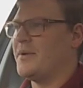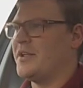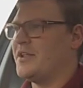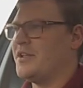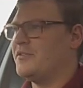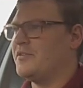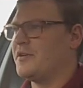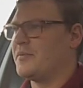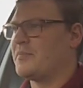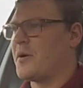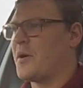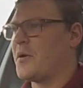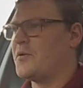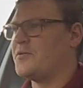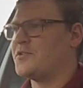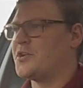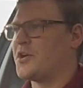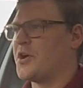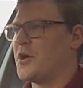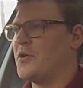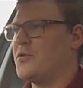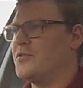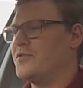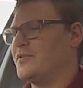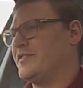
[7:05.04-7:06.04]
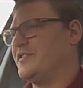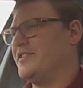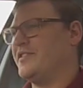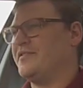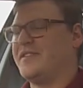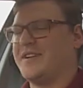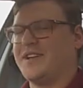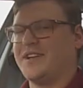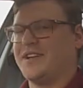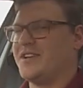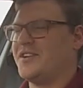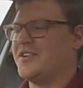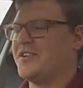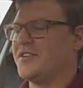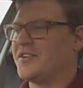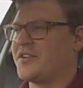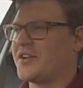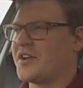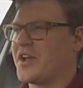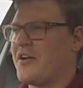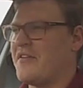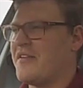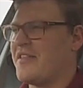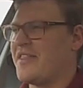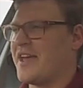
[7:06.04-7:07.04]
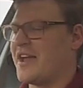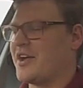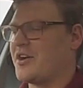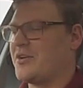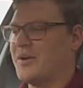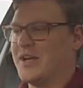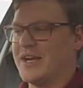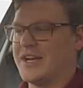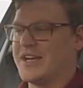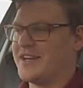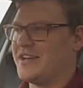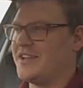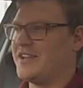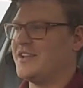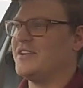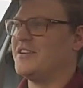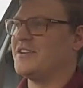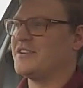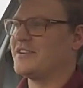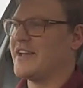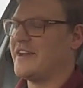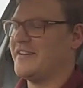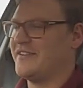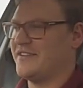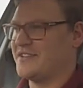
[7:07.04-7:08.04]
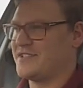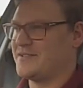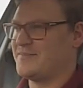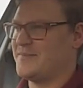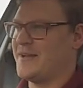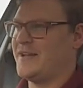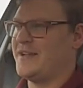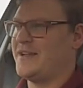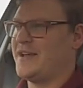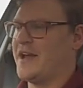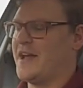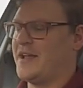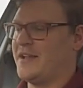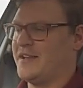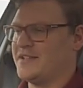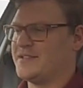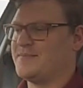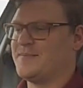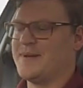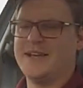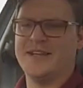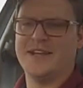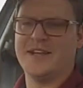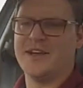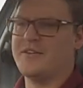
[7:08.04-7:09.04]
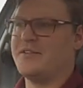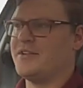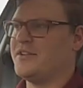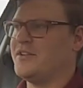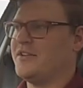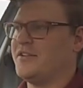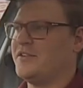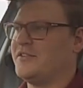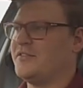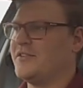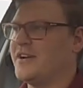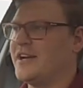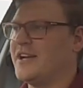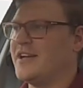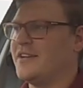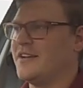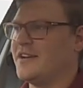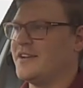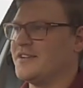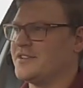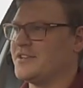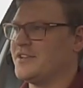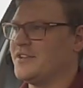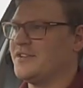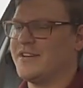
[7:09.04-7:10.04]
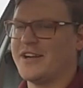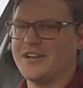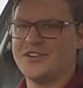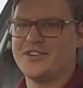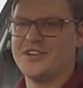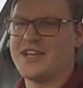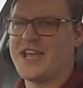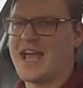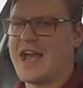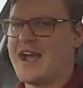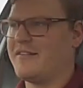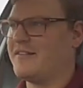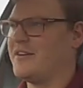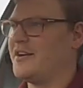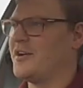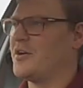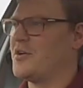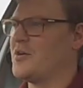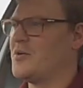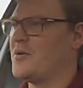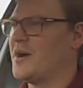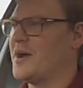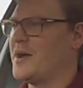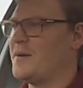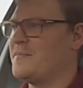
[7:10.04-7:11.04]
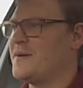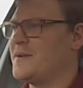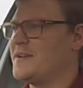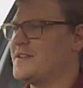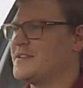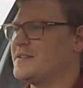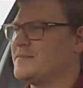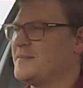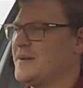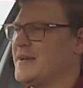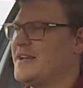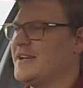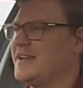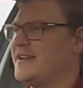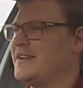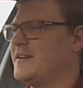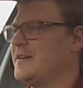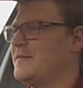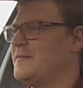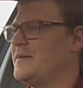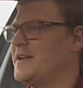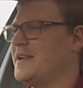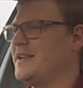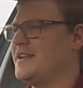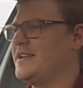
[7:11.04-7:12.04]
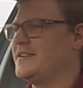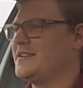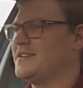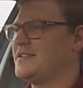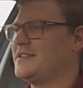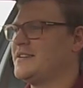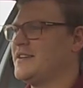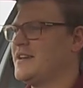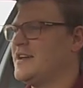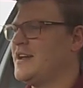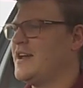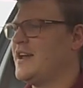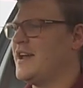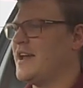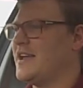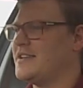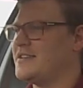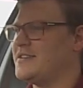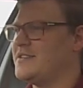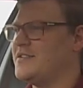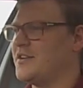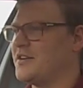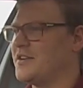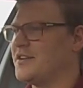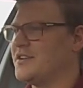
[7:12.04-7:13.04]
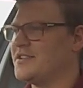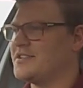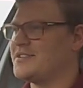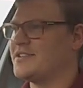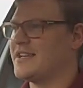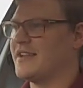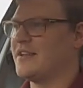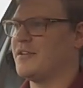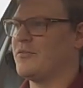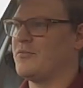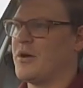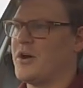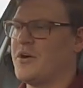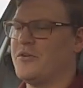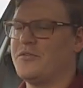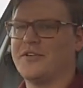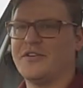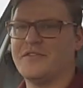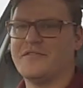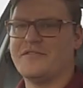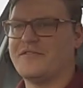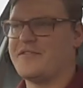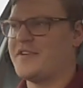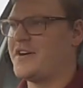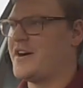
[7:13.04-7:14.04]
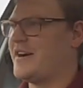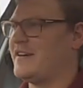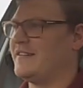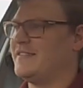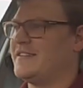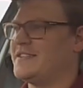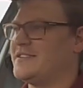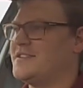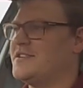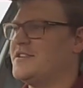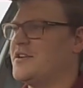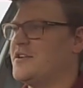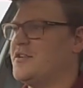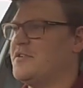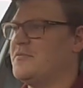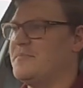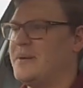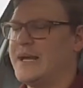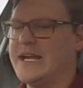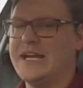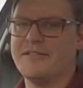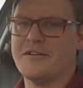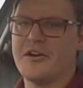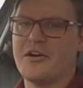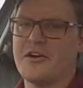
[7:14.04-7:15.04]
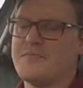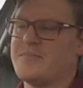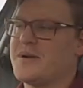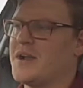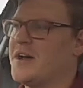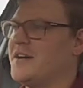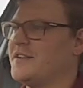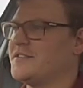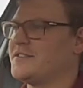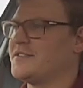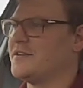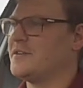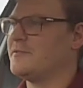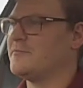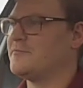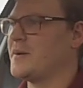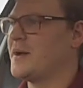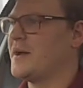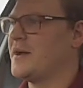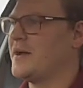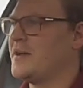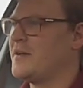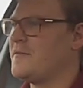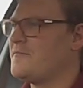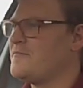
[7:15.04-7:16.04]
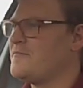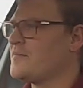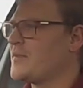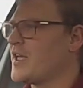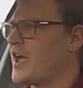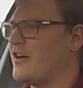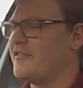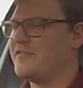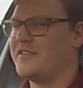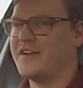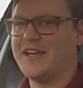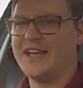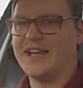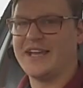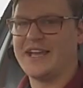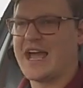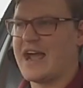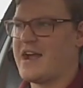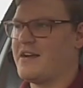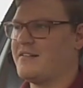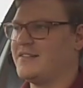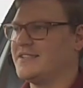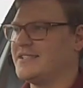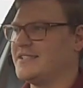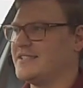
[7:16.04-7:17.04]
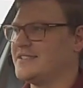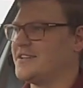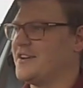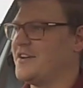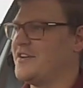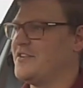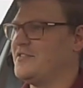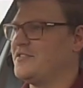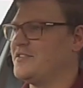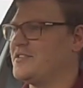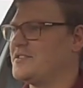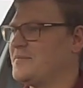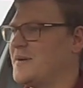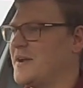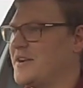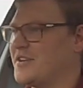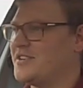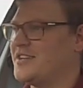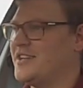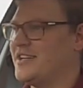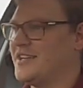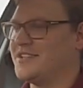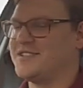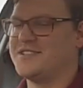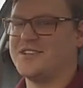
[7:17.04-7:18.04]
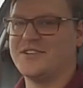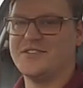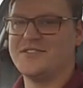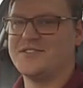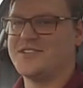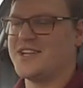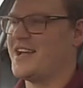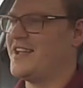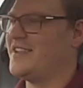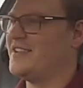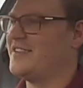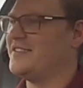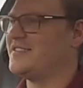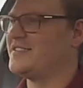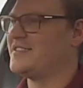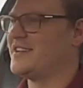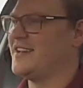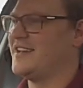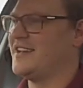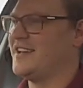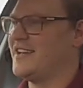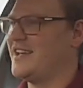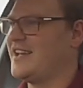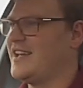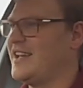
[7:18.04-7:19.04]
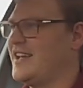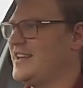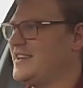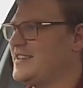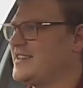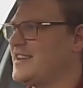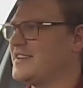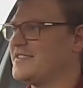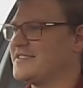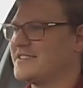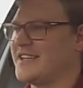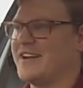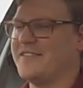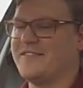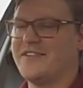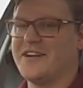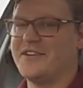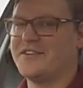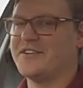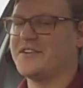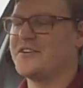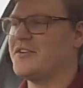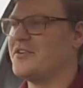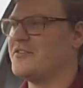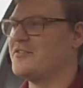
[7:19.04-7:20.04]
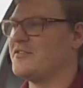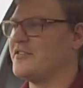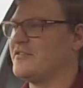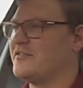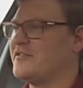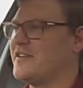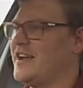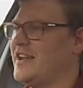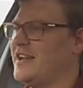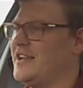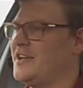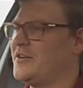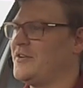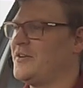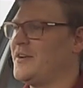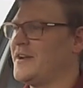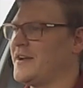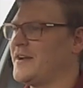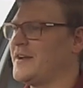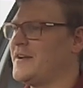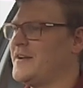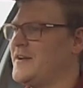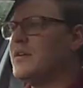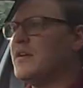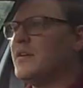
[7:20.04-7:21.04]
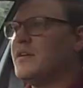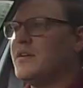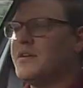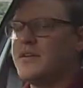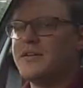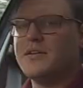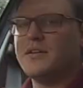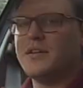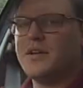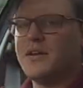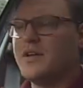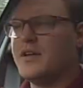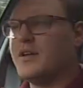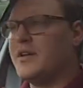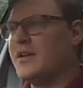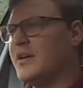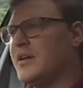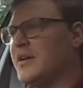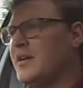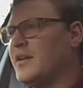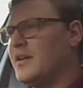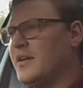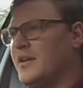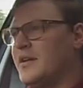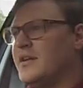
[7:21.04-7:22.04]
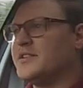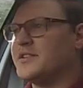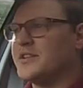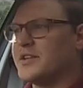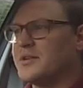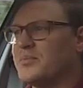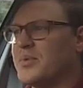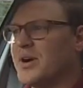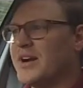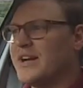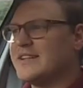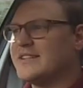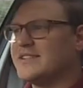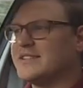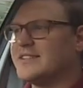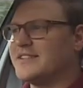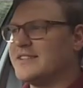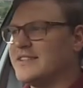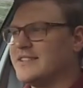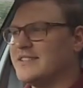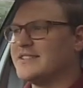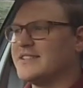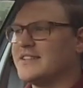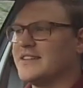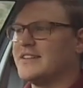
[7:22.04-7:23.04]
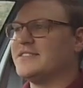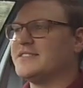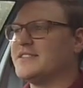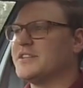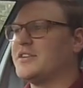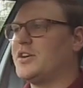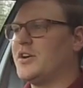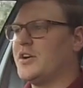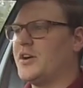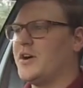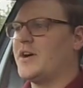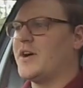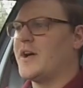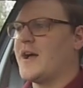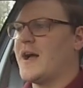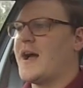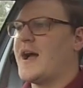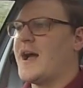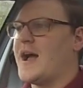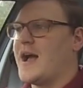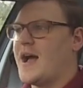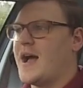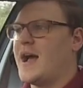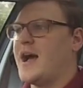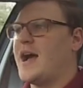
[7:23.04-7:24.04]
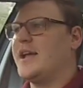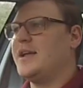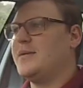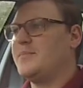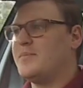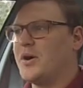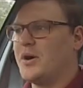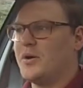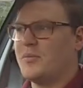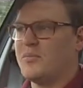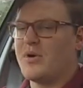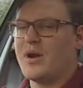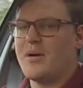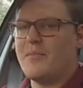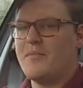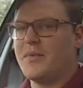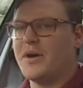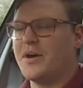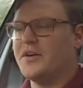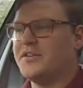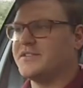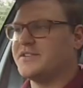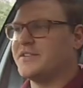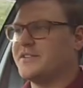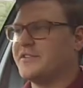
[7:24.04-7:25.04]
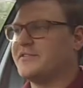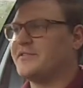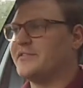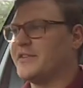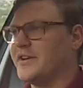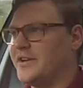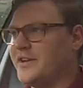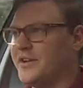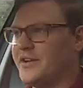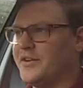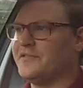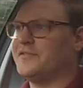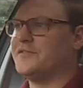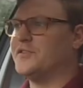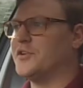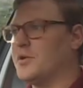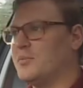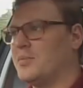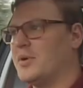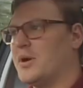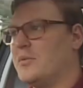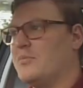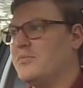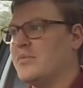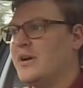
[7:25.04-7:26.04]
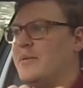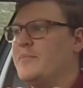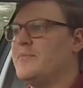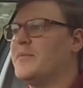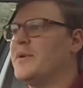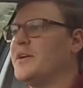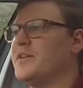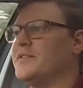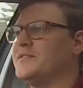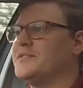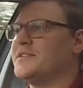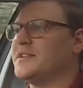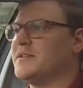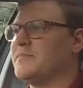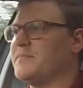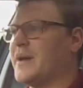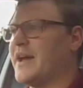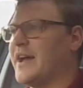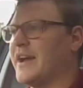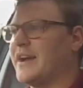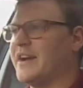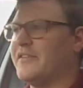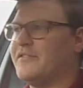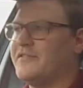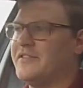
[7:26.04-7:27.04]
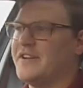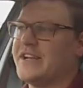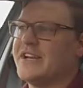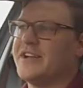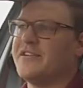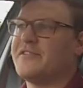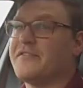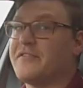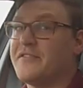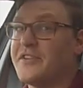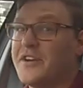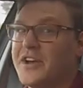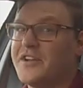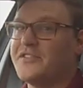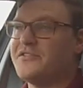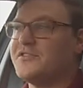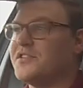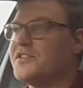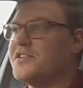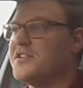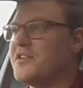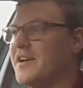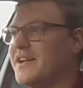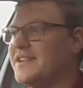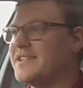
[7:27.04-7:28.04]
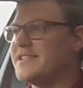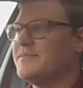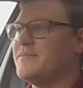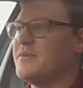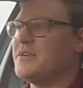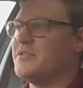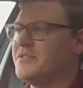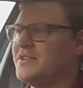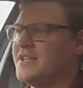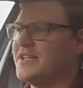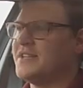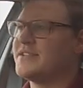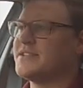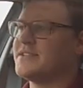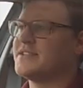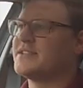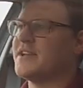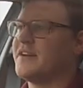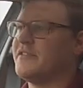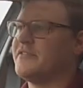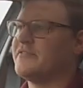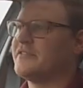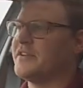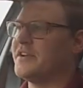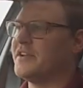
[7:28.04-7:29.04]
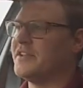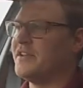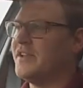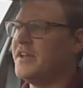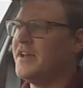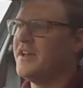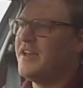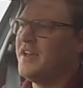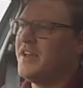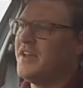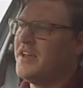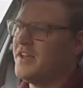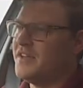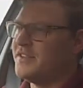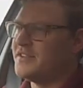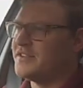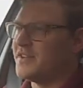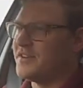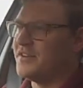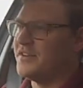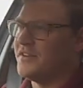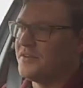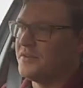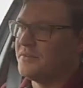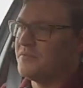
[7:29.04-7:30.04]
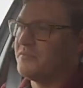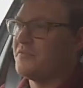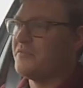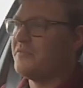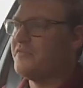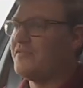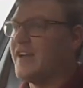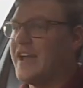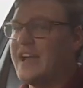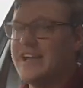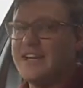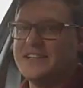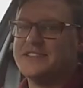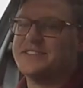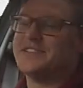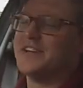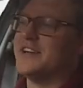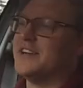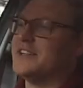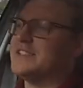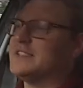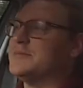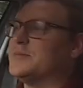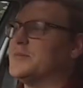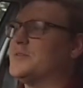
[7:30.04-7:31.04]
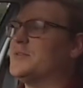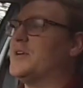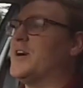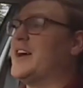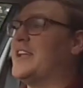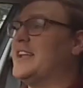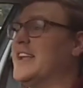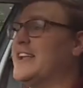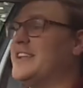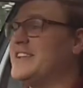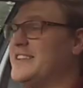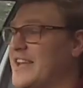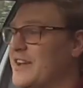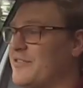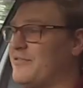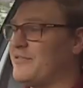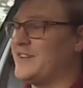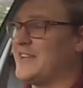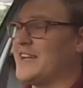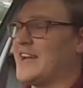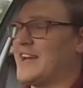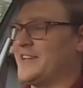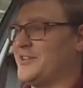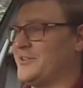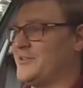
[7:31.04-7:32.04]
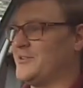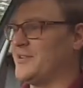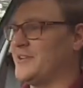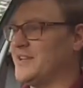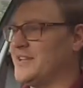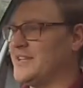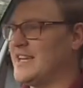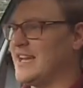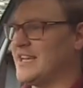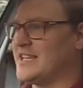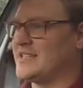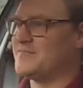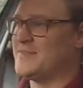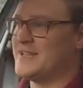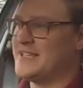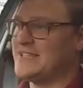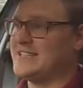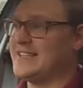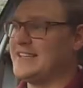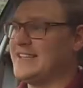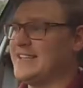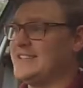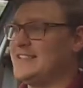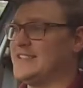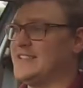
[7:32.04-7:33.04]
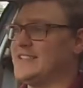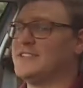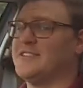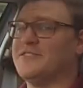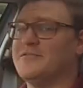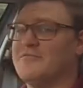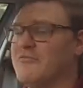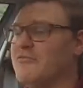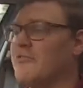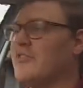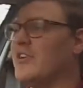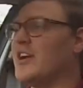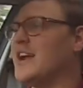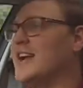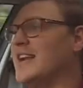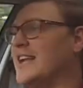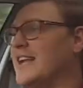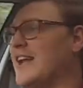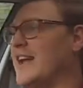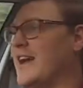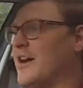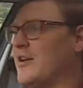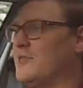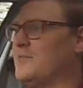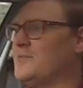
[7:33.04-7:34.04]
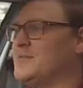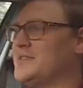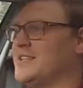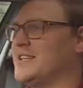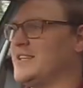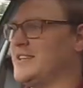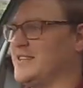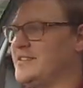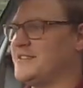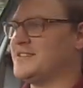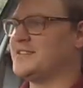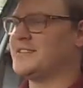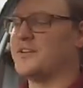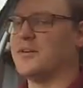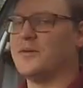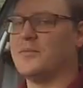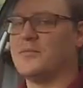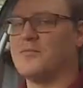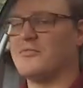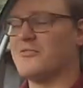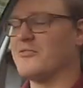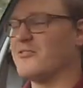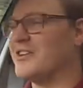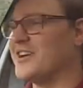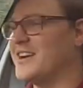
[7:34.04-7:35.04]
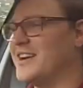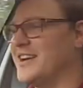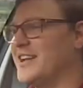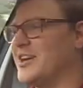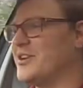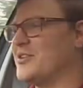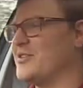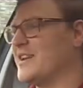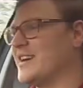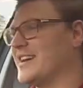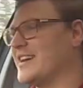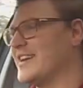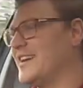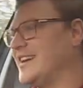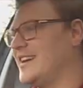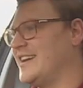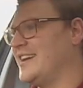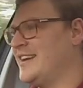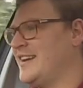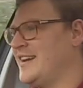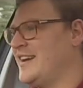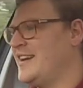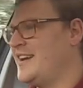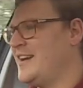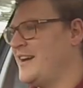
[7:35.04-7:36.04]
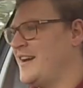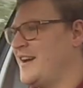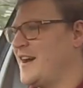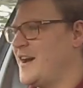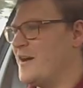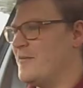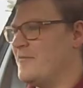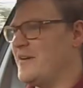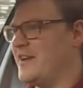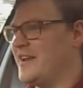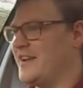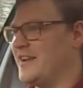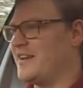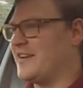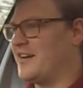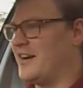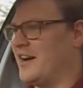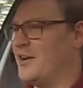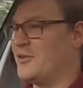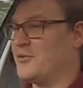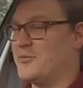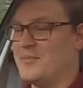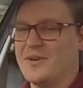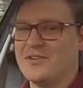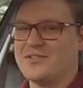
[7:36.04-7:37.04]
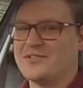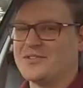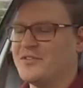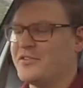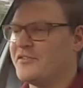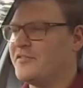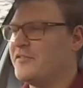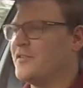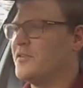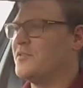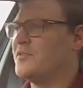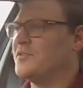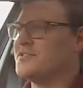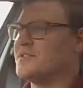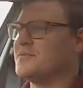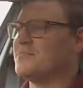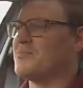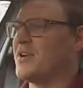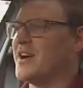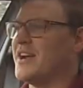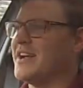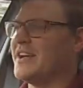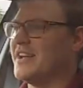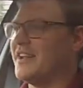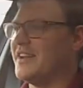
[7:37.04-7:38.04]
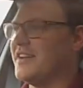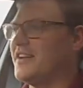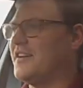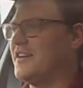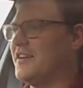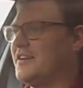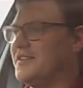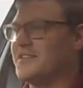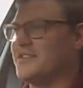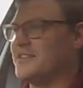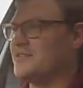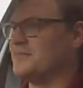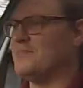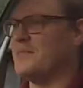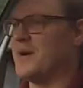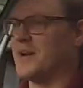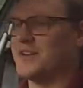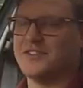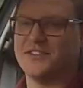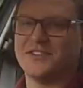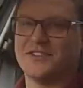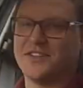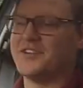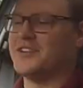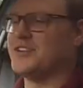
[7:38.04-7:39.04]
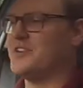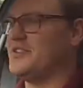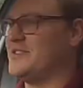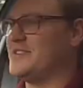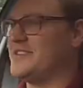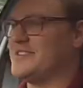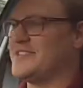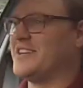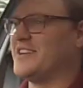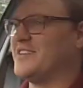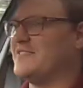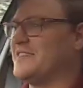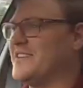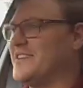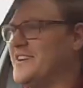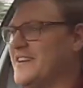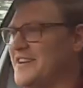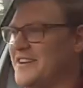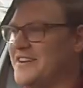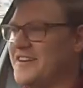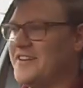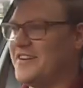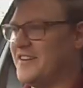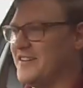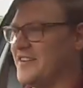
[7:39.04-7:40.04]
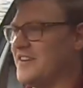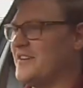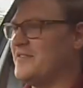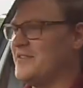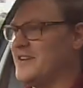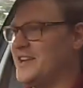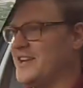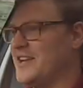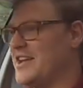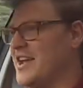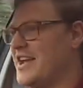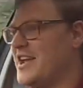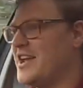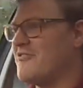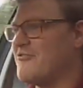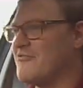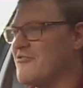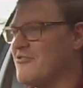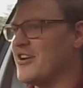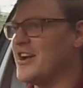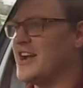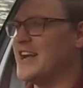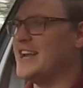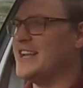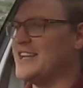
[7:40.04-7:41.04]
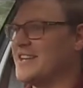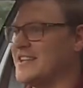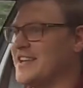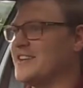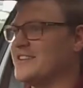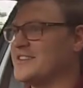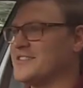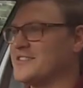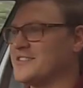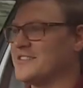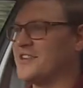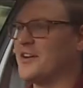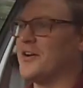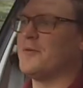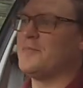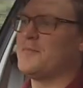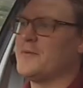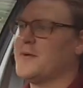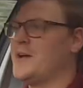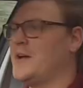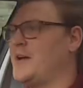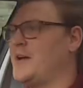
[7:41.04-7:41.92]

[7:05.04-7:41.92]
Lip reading: mean, you approach a corner and you think you're not going that quick, and then you look down the speedo and you realise that you're actually carrying quite a bit of speed. I mean, it's not going to set the world on fire, it's no B-road blaster, but I think it carries its own, especially at 2 tons. It does get round a corner fairly quick. So the brakes on these cars have got 8 pop Brembos up front, 4 pop Brembos at the back. I think they're 390mm discs up front, so fairly sizable, and they're definitely adequate. The SBC system really helps these stop really quickly. I mean, I almost look forward to braking hard as much as I do accelerating hard. I mean, it really does stop,